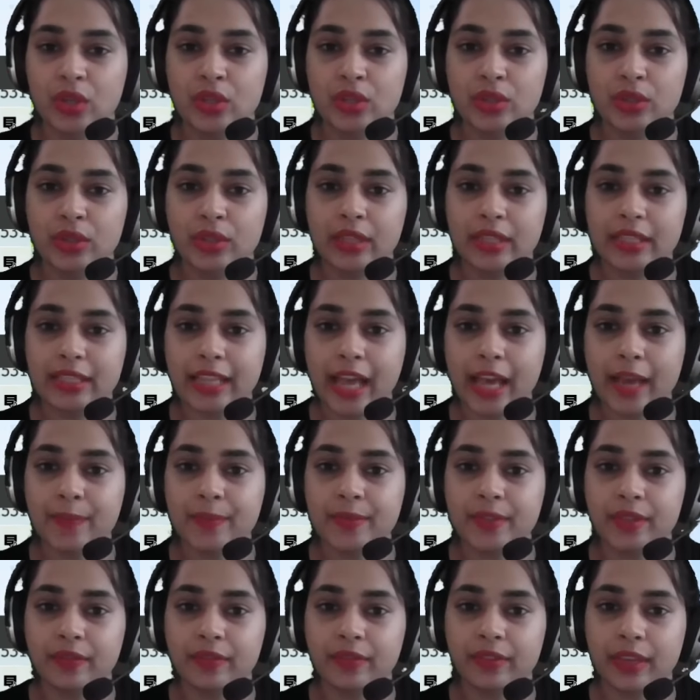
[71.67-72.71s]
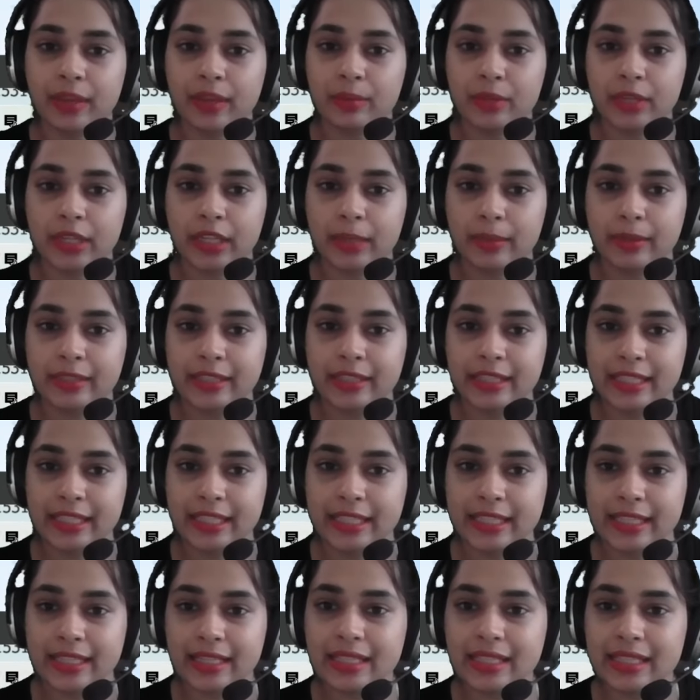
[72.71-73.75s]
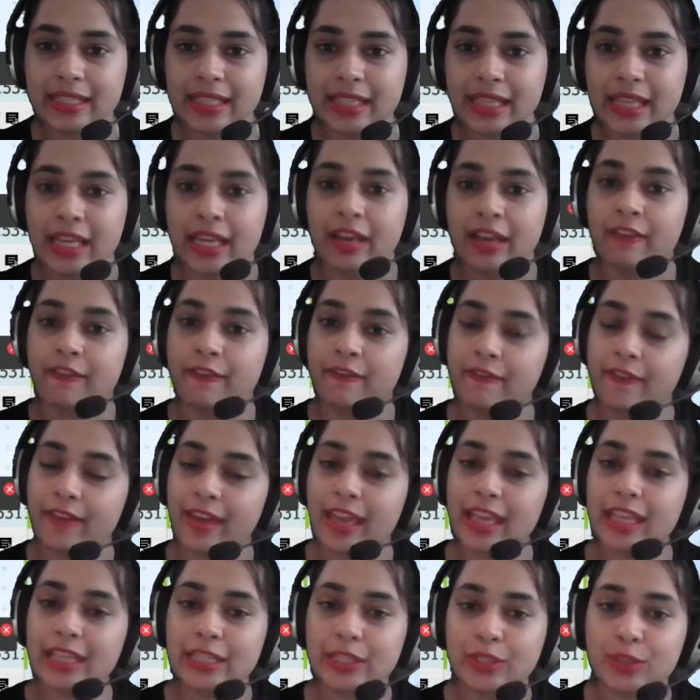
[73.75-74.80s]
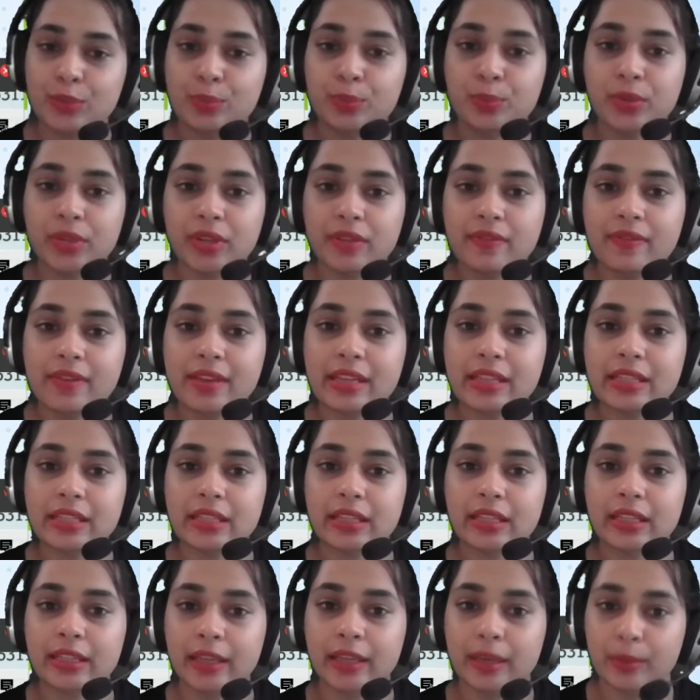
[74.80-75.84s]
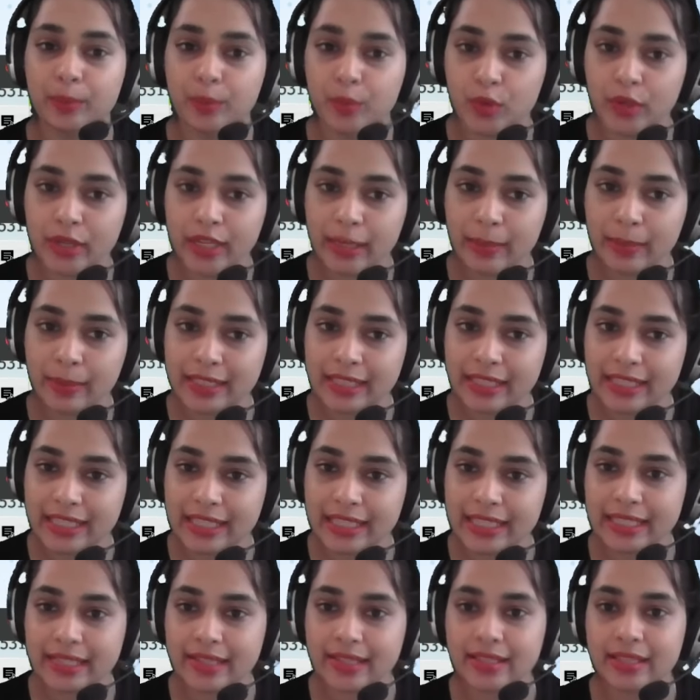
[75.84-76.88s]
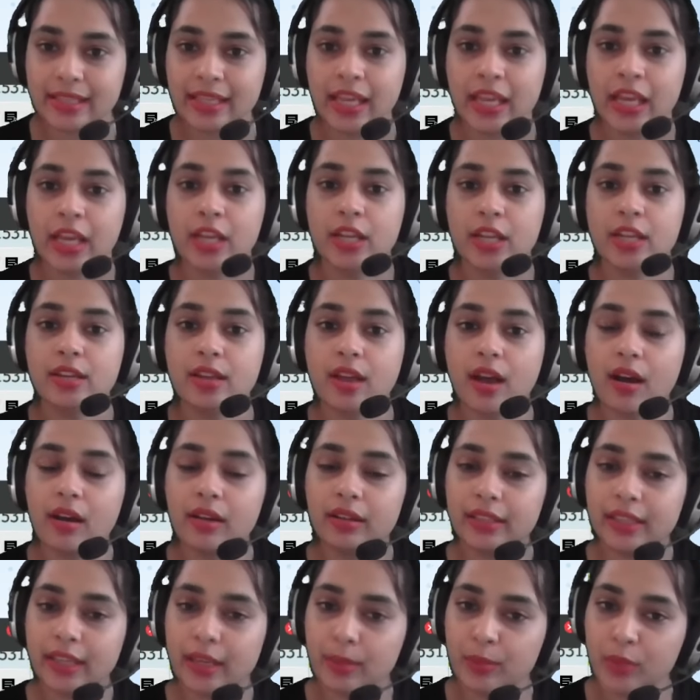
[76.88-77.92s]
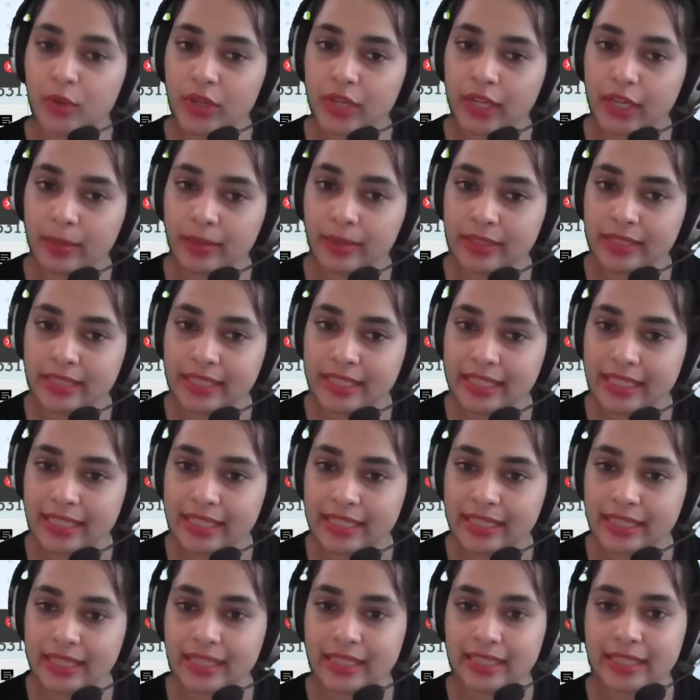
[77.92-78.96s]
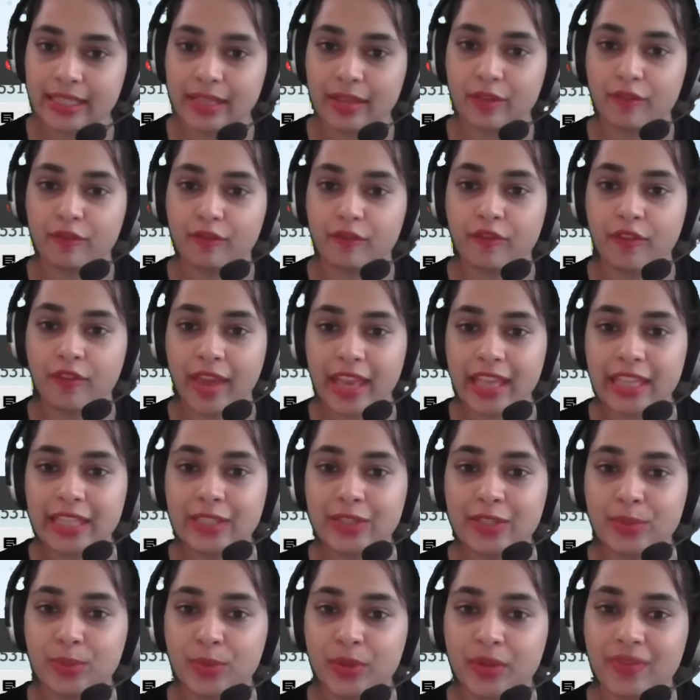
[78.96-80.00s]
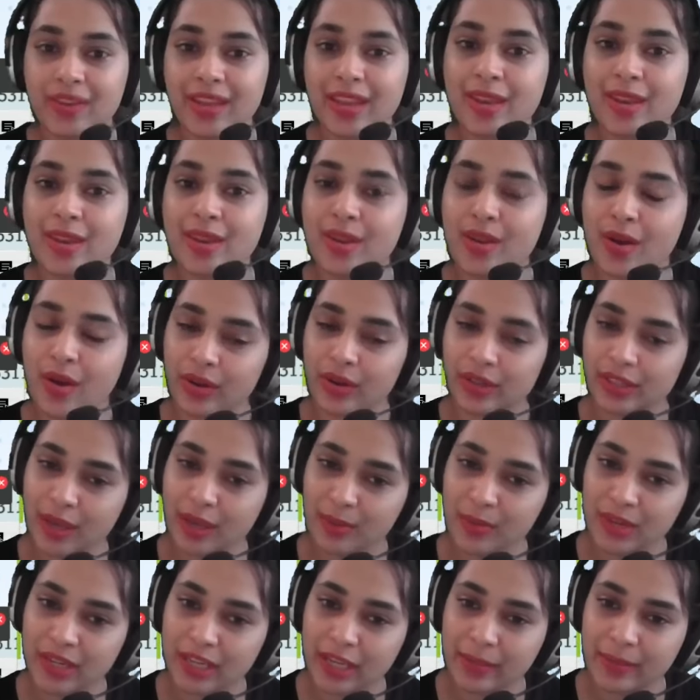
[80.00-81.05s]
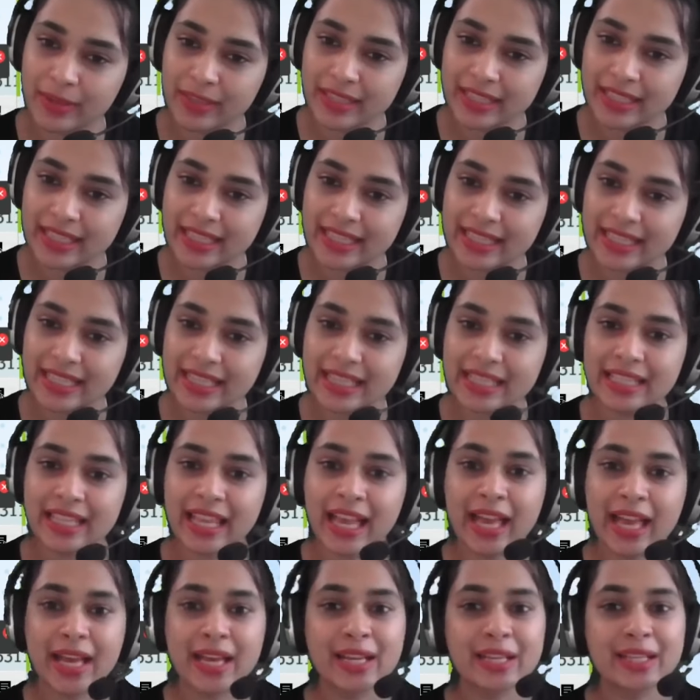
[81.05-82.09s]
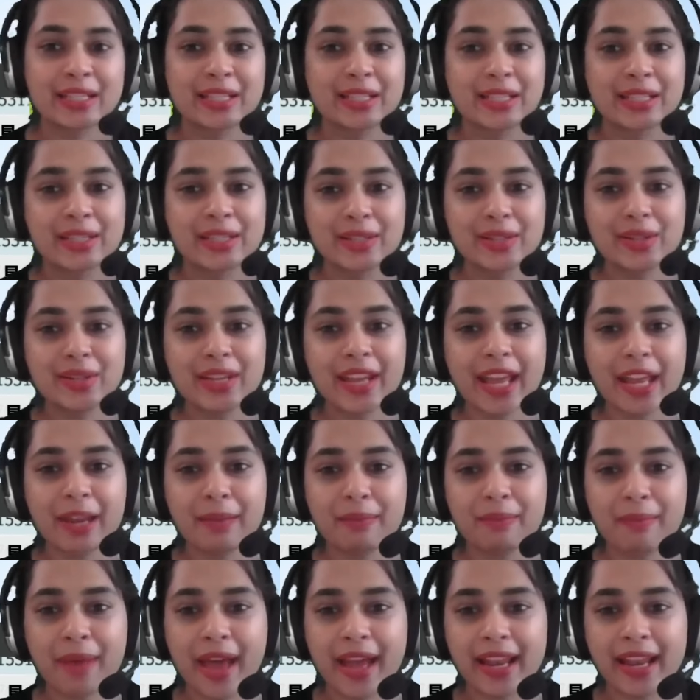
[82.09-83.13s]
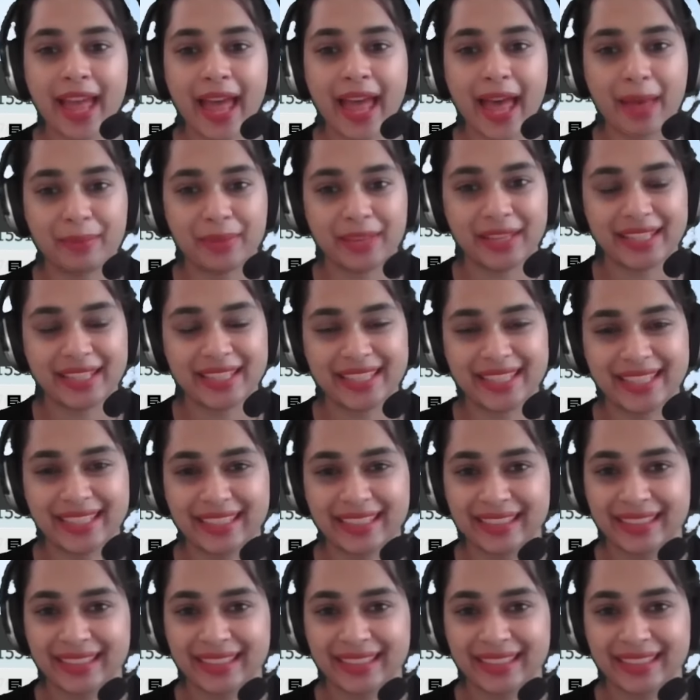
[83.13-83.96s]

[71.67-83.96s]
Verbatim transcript: So the types of communicable diseases, ways to prevent communicable diseases, non-communicable diseases, ways to prevent non-communicable diseases, good and bad habits.